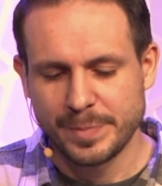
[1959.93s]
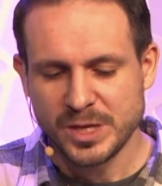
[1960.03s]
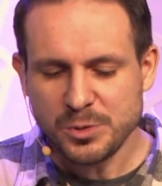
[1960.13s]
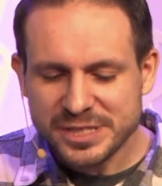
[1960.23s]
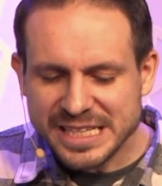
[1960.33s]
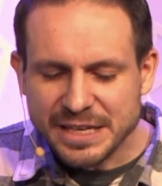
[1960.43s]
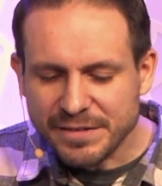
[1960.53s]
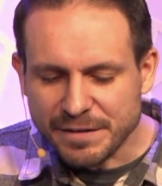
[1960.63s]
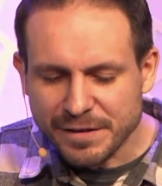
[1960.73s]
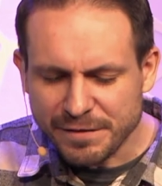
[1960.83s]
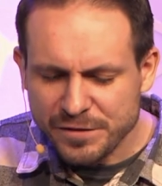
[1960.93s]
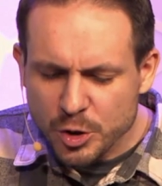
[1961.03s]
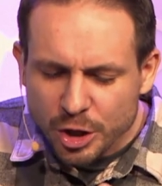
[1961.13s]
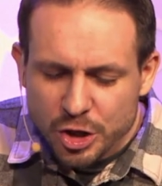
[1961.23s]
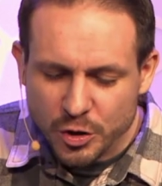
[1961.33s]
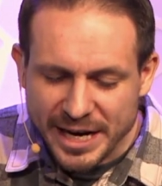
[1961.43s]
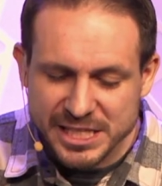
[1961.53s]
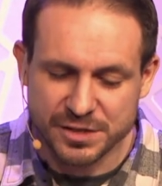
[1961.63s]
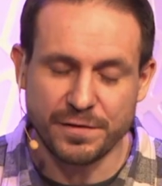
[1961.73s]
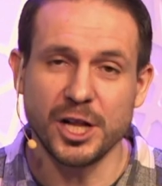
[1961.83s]
You see, if you're a
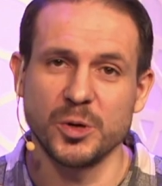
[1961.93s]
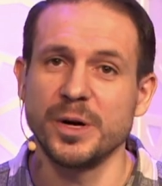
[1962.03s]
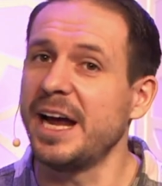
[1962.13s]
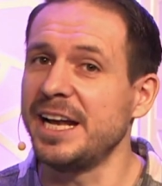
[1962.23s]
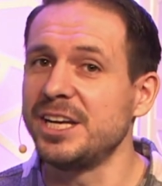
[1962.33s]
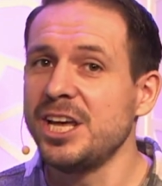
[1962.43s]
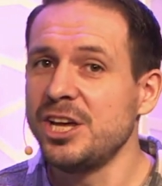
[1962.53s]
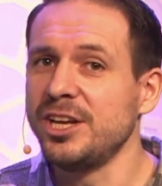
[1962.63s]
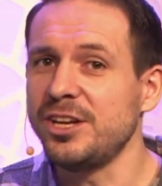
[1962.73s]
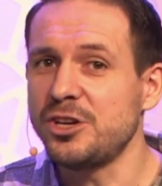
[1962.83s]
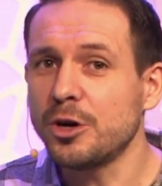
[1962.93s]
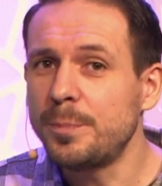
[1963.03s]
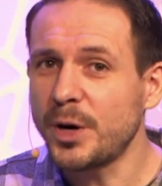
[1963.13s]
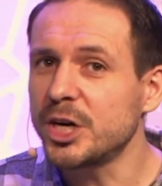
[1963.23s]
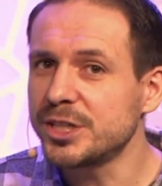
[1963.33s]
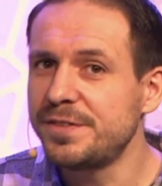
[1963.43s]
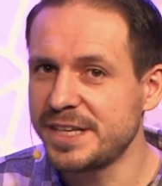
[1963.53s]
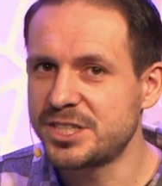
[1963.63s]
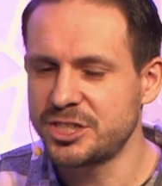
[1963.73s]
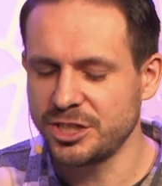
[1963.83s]
Christ follower and you're a part of
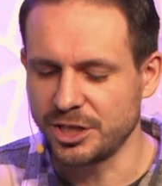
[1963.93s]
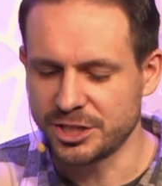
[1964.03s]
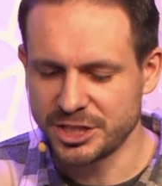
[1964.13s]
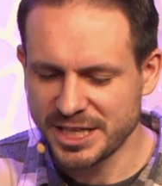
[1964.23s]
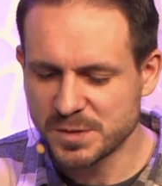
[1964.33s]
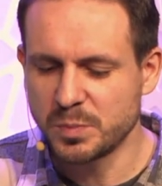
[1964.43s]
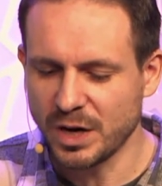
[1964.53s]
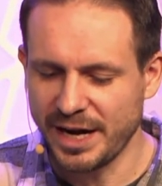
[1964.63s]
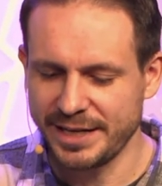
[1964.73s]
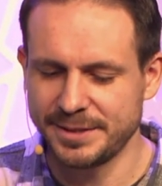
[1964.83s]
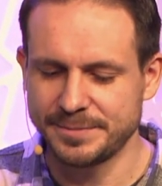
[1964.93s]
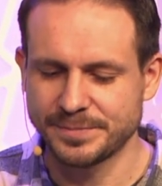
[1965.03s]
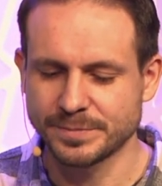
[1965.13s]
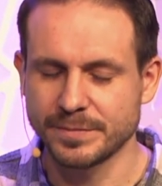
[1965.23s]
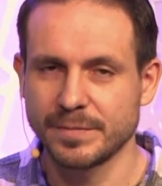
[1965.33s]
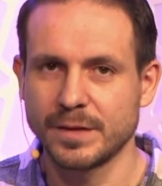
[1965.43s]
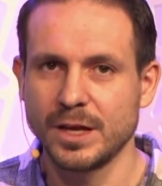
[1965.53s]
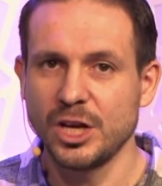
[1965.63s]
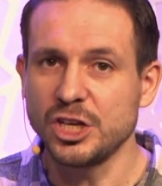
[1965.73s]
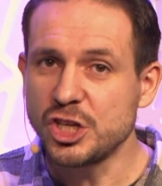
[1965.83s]
his church, his bride,
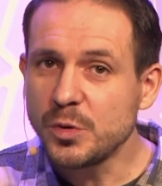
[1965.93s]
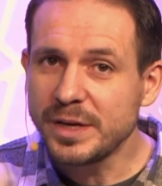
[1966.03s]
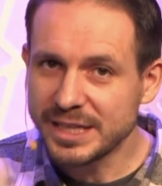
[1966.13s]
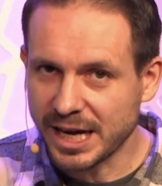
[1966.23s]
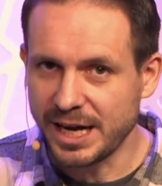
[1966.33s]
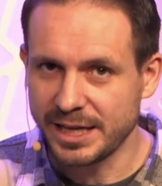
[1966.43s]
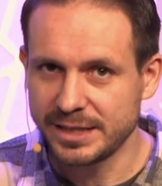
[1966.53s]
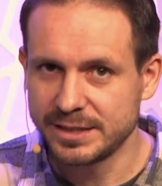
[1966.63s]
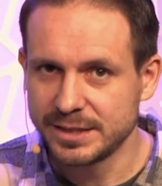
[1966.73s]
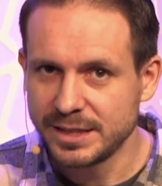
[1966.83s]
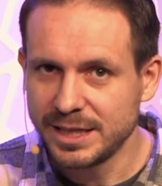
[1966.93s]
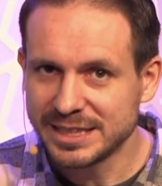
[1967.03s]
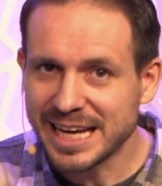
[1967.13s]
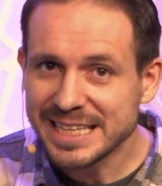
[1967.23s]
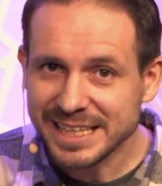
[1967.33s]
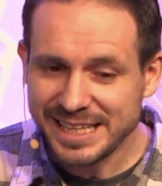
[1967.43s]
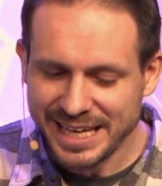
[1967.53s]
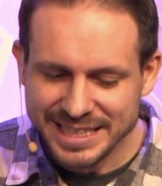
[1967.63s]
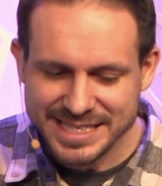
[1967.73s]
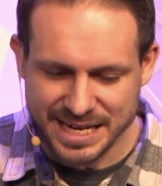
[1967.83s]
you and I, like
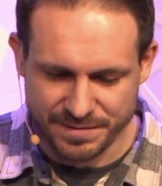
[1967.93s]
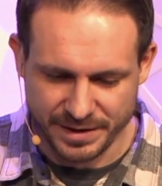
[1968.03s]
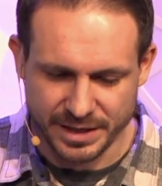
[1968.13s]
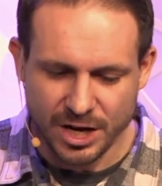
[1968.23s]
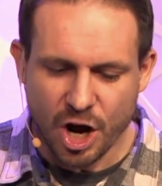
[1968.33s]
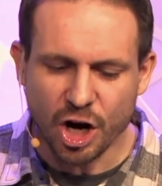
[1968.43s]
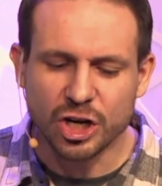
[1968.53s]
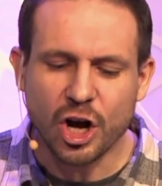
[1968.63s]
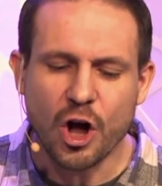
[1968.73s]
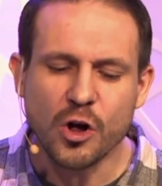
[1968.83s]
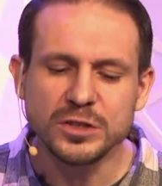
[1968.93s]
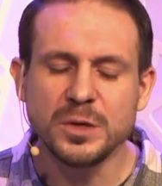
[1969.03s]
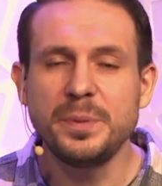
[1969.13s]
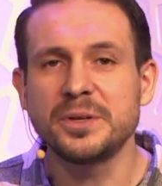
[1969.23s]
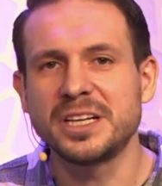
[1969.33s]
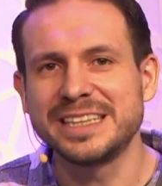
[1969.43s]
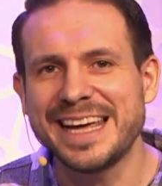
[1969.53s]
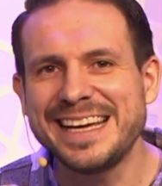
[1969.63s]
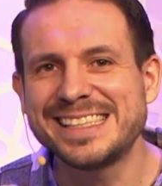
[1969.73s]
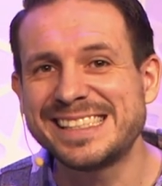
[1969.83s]
King David, are called to build a
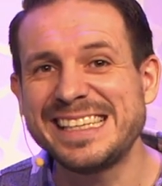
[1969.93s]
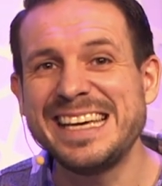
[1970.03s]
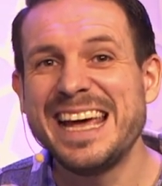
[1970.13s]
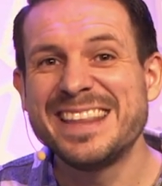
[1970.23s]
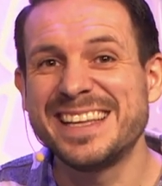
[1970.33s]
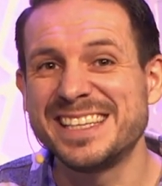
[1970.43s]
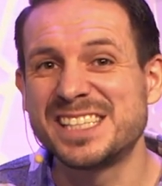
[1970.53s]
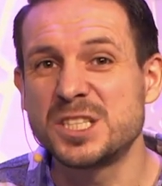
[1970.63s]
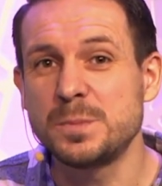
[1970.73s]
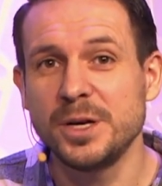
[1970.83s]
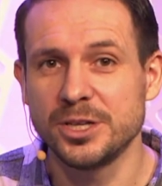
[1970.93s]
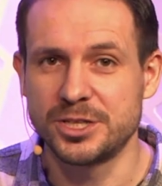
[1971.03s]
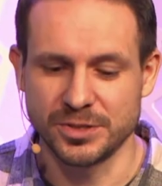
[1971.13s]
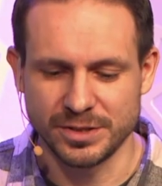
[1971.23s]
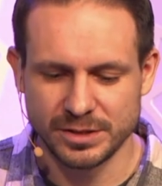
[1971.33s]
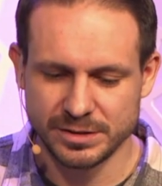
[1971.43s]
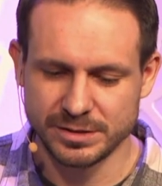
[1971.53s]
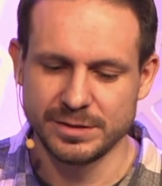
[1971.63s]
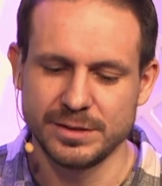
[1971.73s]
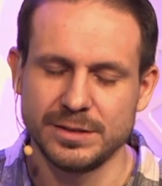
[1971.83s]
legacy that is spiritual,
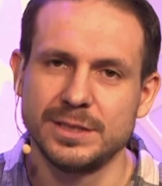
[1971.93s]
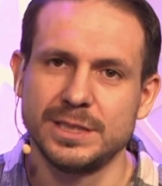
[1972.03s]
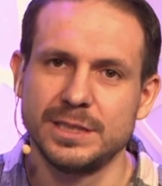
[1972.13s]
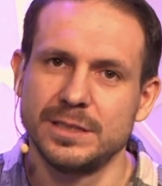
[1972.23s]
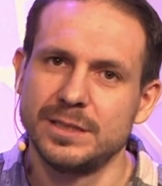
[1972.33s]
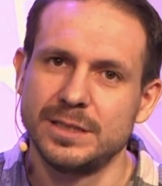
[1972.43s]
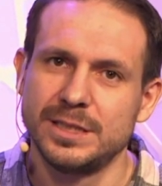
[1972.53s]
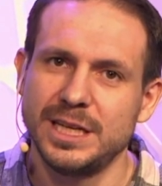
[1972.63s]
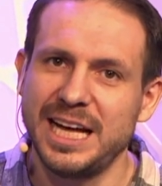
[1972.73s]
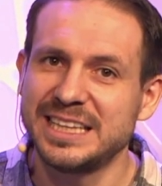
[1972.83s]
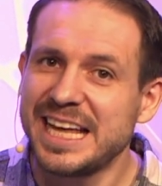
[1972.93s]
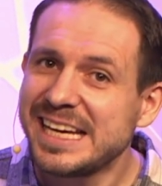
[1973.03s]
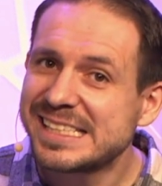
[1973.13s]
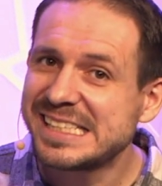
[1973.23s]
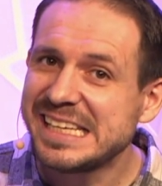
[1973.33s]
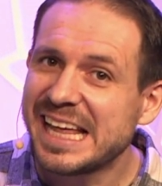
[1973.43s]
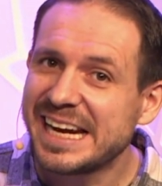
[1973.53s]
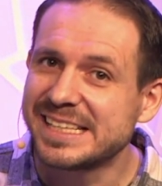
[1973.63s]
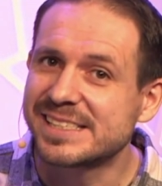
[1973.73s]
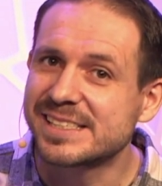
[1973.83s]
a legacy that
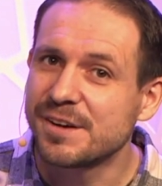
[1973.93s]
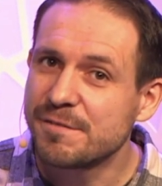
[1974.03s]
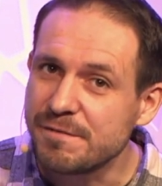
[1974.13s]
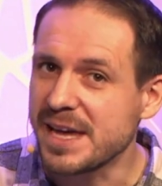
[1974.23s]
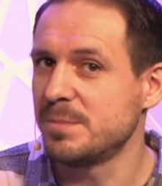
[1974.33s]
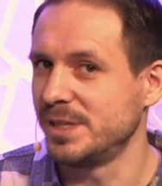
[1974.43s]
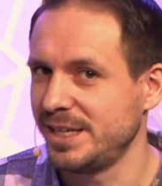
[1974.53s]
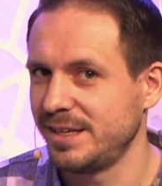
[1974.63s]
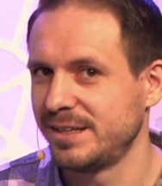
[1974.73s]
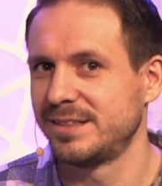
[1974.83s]
is family.